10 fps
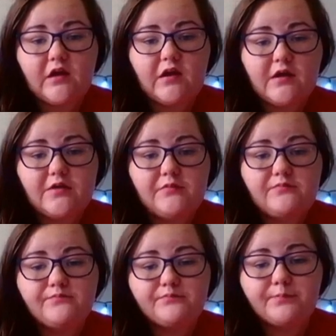
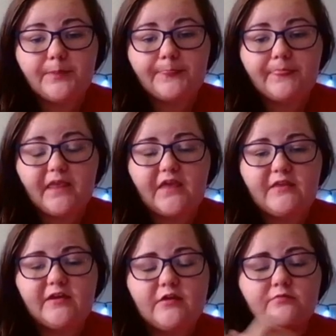Um, and
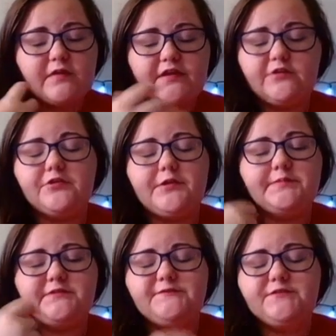they don't make your
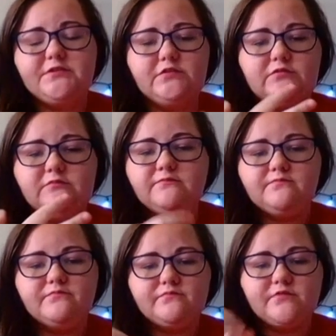lips feel
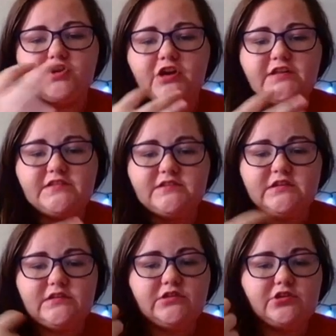
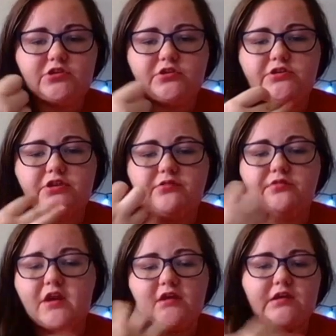crusty or, you know,
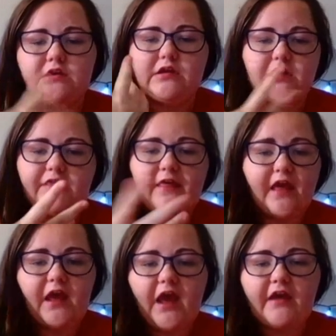gunky
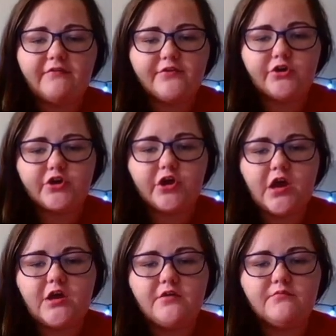anything after
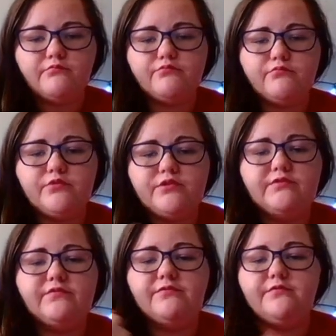um,
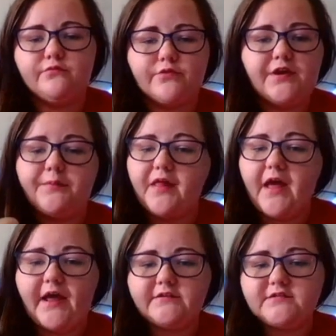you've
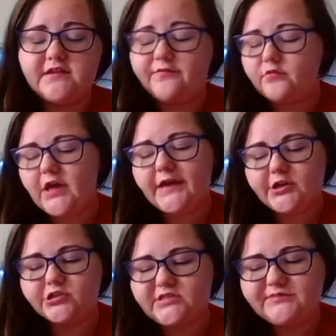reapplied several
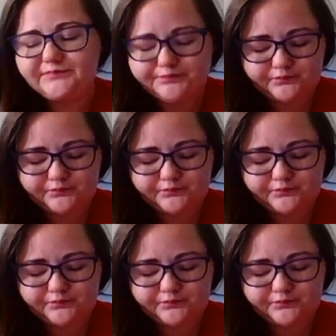layers.